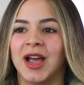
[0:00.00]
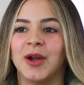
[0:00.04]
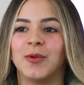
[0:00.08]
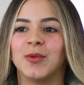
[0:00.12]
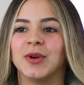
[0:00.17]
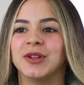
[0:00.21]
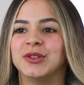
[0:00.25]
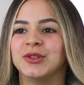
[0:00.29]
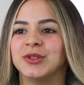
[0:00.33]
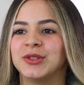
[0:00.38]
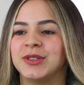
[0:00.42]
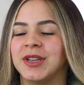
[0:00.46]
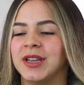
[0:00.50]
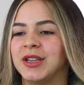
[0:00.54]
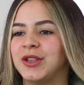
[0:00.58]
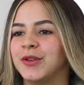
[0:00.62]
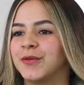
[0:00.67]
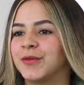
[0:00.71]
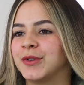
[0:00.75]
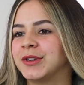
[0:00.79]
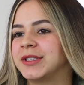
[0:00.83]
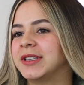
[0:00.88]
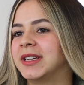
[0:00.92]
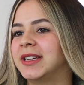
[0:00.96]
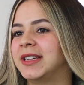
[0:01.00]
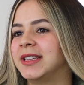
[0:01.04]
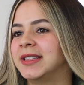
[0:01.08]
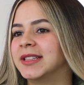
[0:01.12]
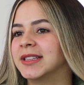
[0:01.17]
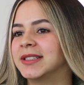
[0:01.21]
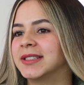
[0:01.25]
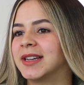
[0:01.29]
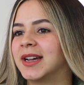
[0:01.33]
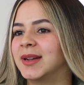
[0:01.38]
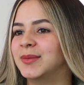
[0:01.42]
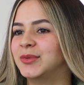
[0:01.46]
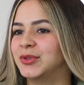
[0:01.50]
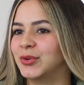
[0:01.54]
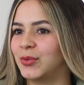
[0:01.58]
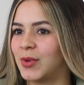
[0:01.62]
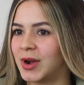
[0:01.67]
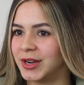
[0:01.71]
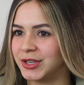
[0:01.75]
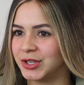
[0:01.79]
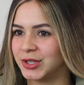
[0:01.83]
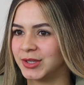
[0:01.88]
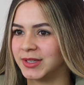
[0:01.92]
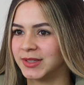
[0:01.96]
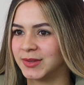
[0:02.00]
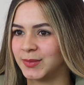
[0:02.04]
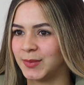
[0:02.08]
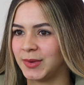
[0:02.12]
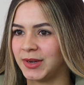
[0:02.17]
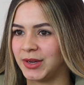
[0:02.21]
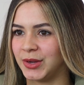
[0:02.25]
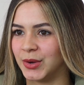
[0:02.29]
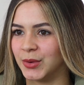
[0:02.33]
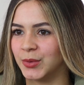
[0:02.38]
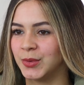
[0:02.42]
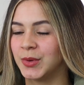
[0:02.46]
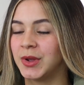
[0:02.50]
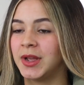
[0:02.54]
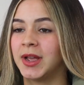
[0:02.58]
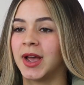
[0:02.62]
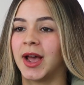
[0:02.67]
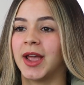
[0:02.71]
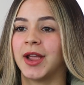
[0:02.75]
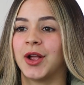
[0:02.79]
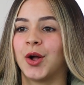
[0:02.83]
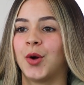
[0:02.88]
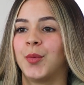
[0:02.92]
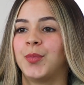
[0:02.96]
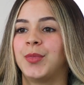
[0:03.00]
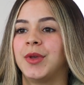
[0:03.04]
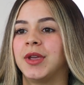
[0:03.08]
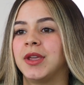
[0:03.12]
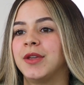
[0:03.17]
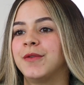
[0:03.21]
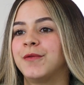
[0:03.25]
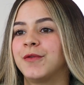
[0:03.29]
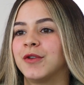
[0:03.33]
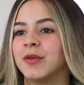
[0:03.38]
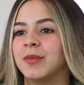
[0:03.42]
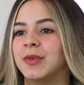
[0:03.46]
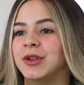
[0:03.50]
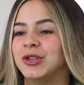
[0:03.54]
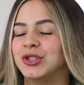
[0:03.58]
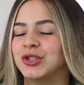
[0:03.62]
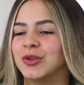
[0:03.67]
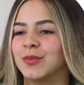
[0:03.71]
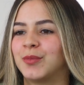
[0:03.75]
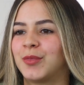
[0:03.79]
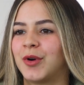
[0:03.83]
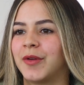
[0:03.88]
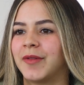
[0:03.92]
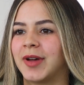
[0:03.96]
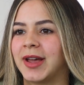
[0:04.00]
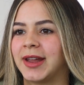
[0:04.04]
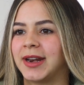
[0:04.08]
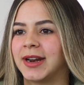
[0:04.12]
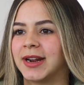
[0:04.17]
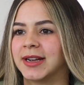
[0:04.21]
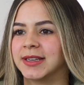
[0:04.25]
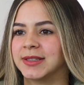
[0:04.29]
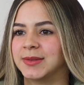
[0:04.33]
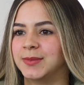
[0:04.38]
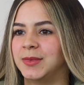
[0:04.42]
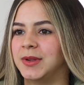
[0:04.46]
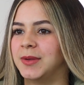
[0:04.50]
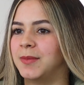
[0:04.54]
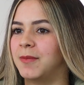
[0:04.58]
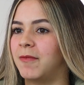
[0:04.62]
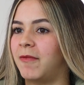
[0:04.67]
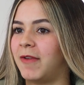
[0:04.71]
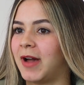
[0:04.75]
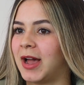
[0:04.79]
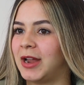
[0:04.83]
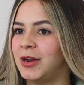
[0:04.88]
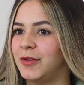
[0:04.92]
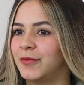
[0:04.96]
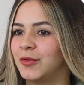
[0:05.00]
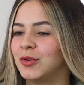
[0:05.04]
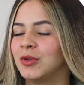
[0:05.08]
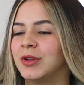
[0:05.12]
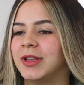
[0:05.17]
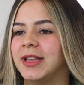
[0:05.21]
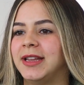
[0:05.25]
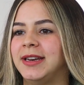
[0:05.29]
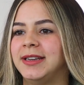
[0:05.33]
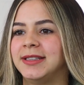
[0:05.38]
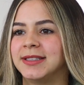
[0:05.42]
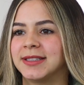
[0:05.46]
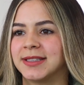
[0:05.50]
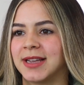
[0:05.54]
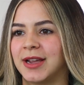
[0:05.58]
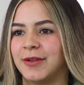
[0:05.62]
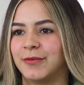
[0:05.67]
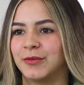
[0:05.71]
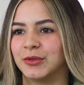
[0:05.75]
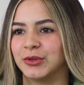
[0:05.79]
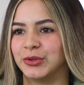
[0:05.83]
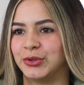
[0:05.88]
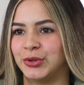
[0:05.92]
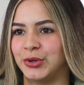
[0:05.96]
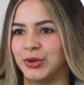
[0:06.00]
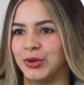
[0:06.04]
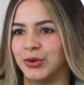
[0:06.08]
I want to thank you for taking the time to watch this video. I hope the information provided has been valuable and insightful to